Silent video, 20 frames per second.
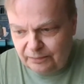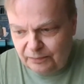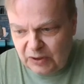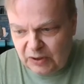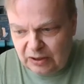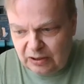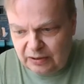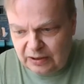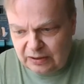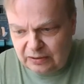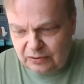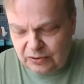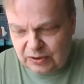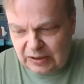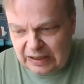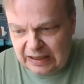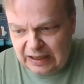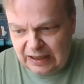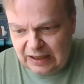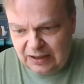here in the
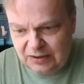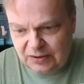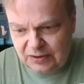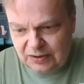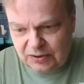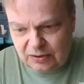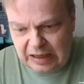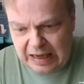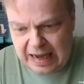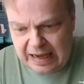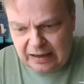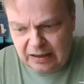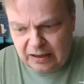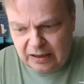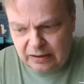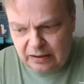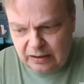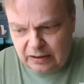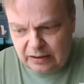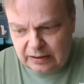States,
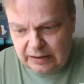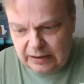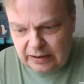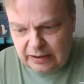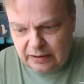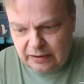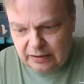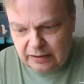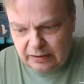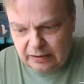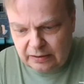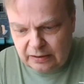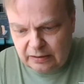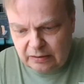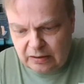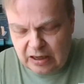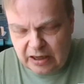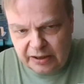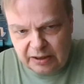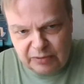Canada,
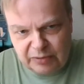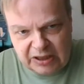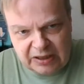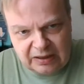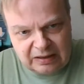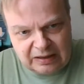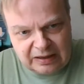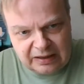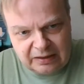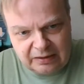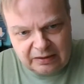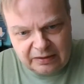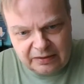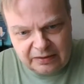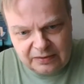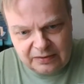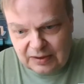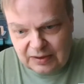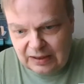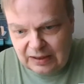and Caribbean
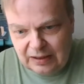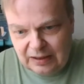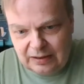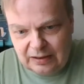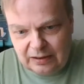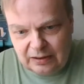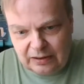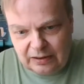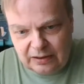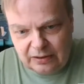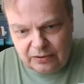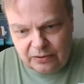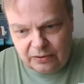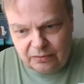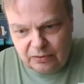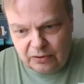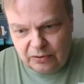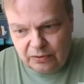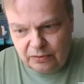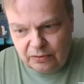islands.
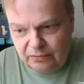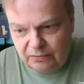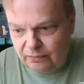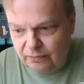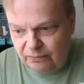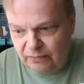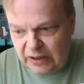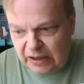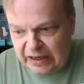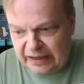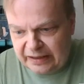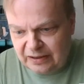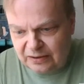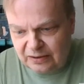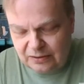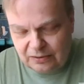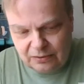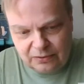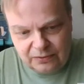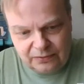On
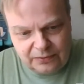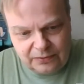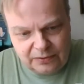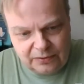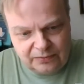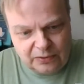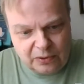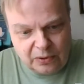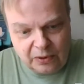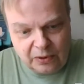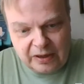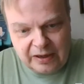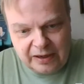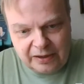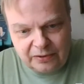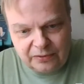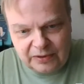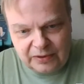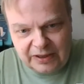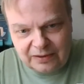variety of all
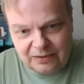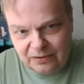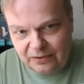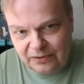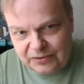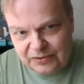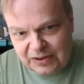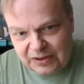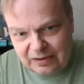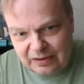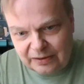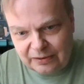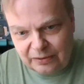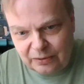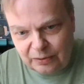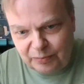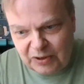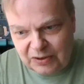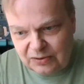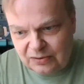kind of technological
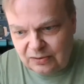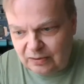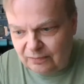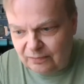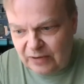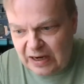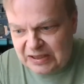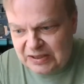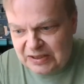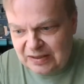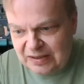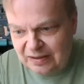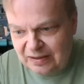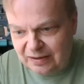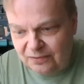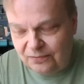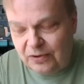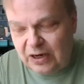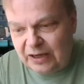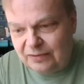topics.
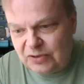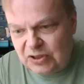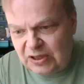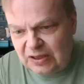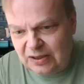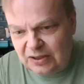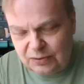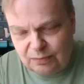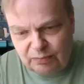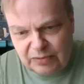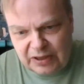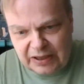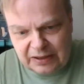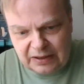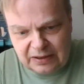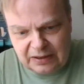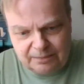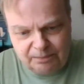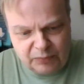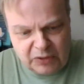Fascinating. 5G is
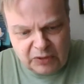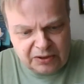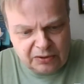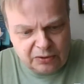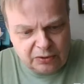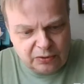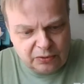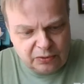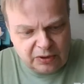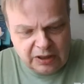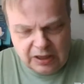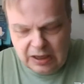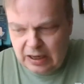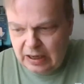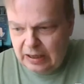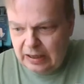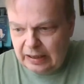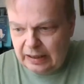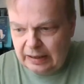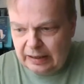my own
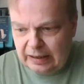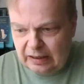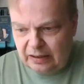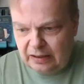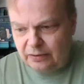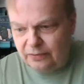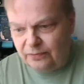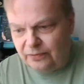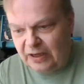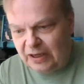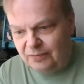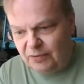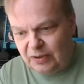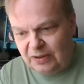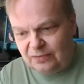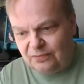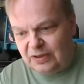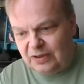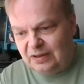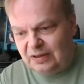
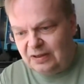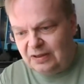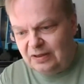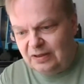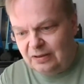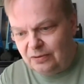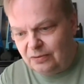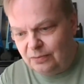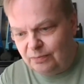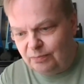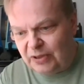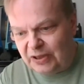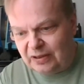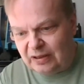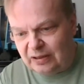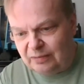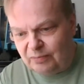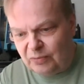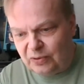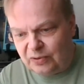favorite one here, but
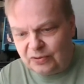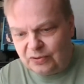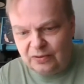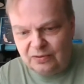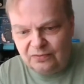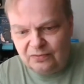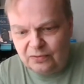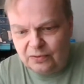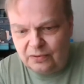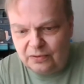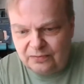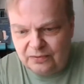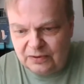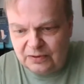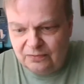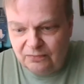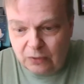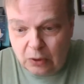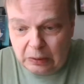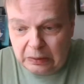I'm also involved with
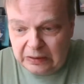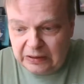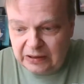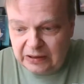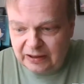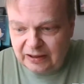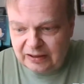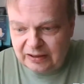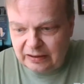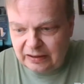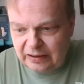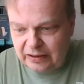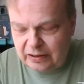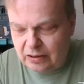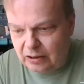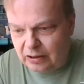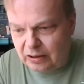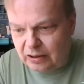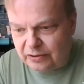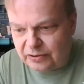VoLTE,
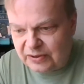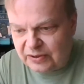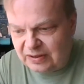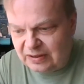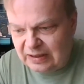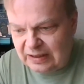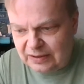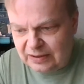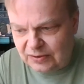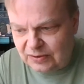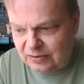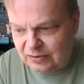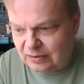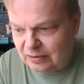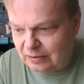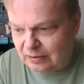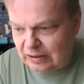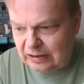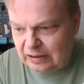RCS,